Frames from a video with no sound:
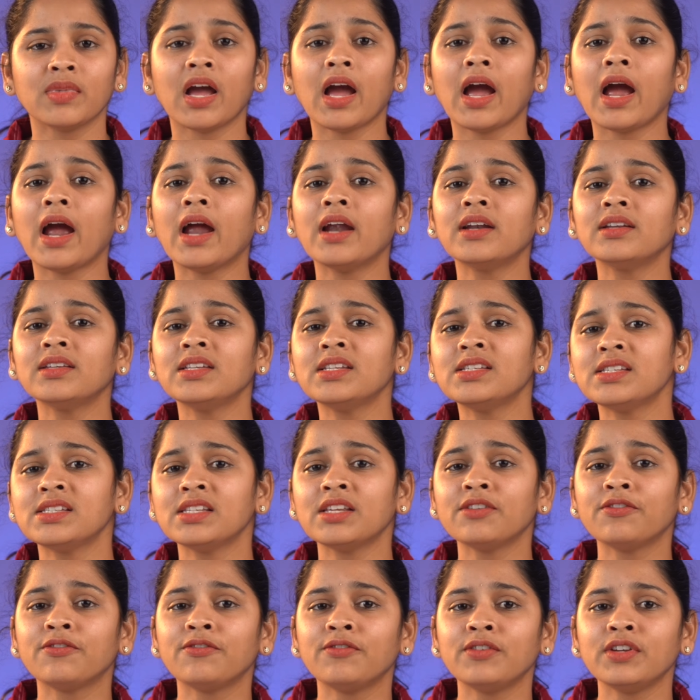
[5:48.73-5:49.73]
and this is
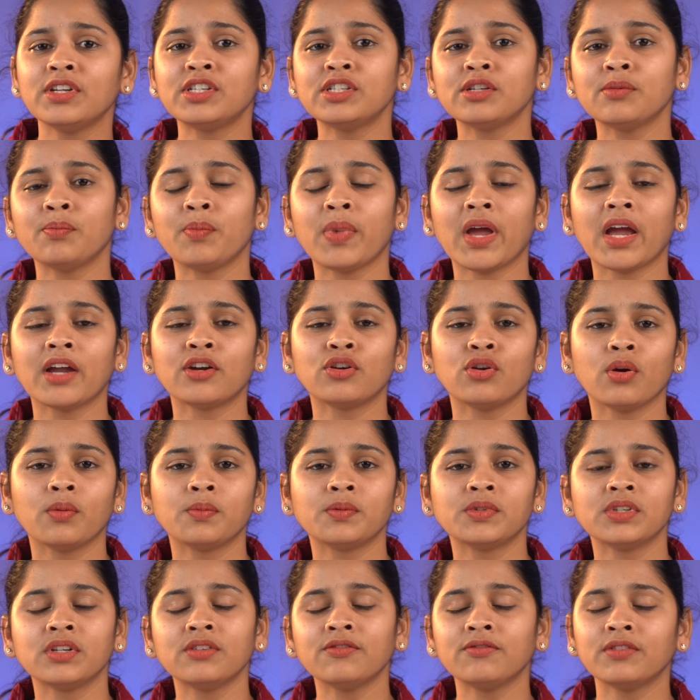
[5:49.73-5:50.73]
a feature packed
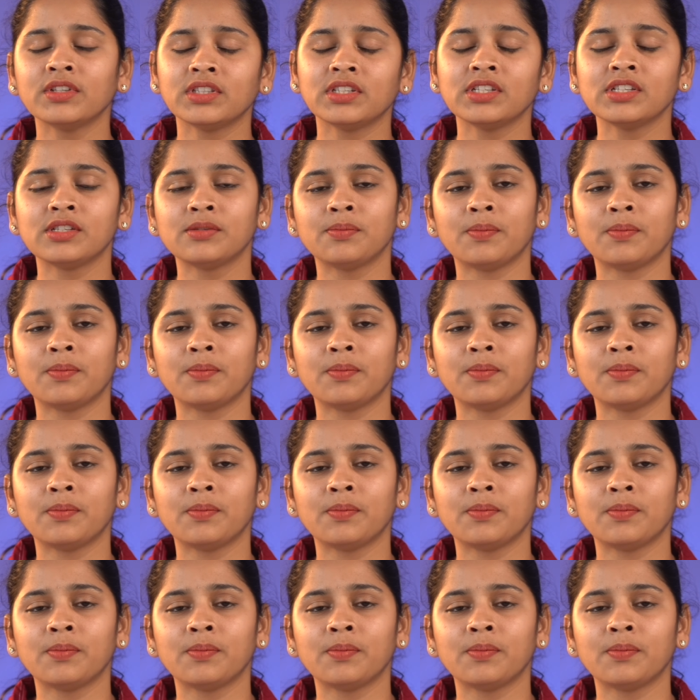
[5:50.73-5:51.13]
option for this